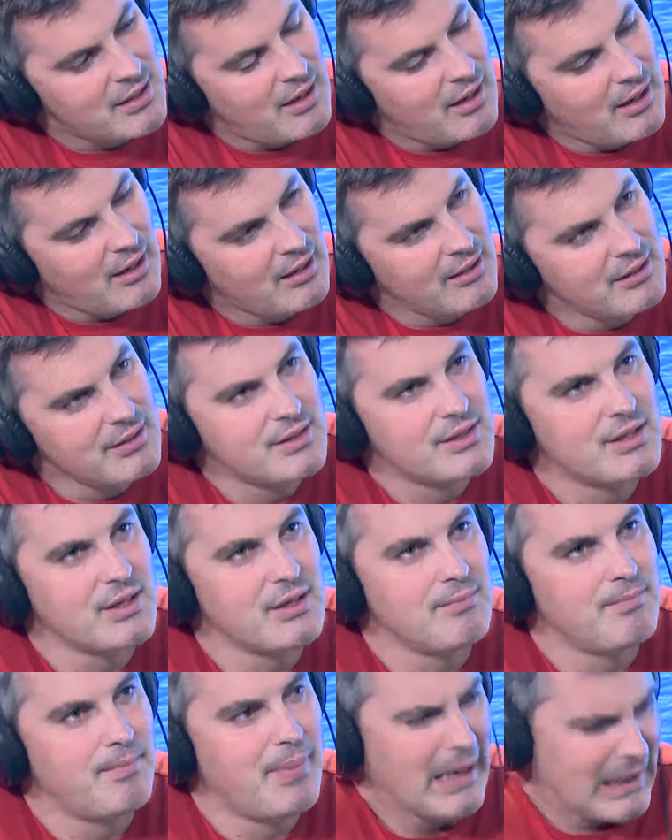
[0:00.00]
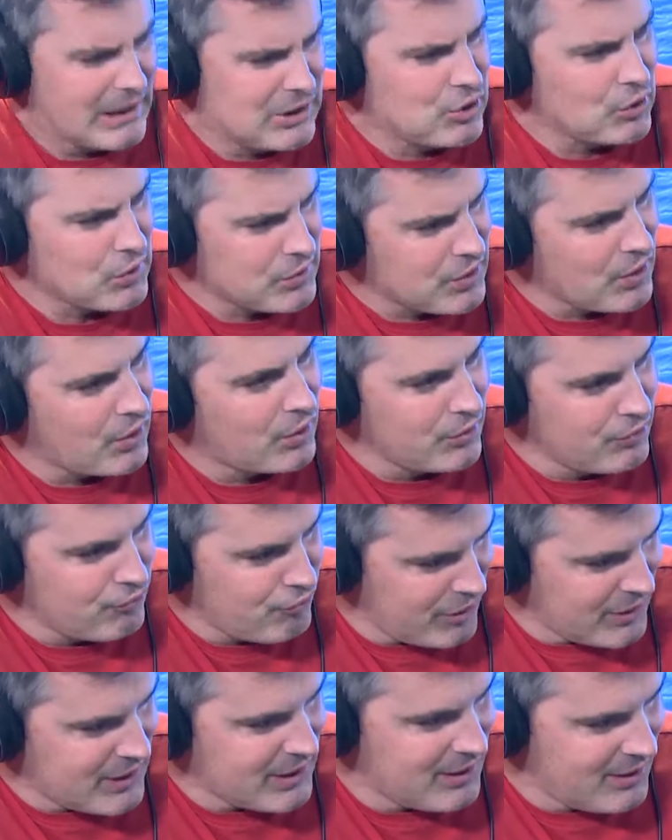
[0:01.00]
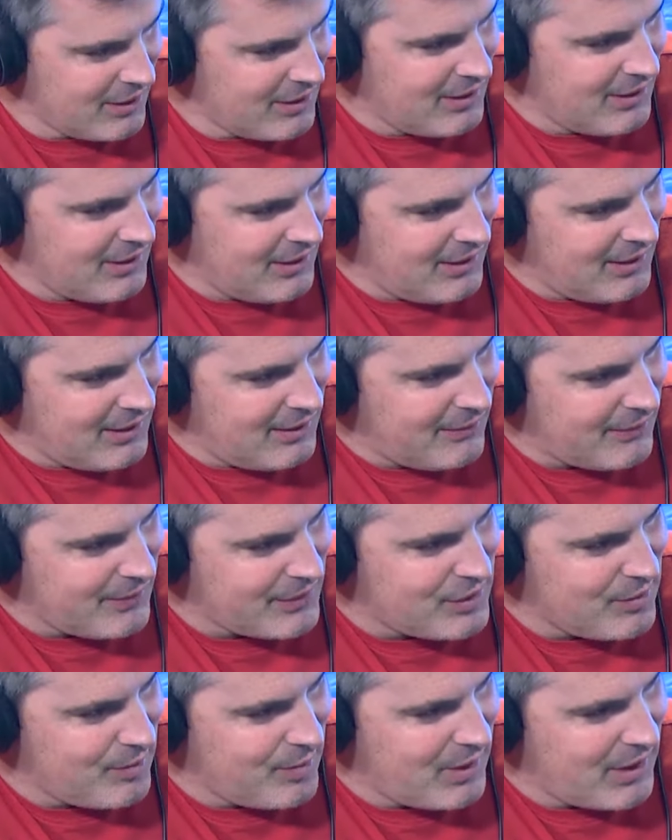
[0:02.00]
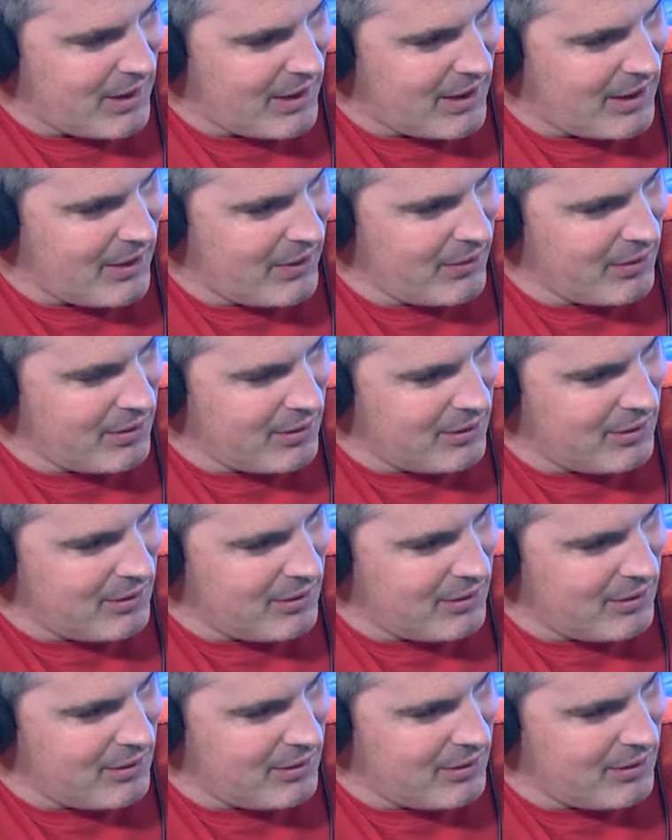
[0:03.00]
hard to pick just 100 for someone like you?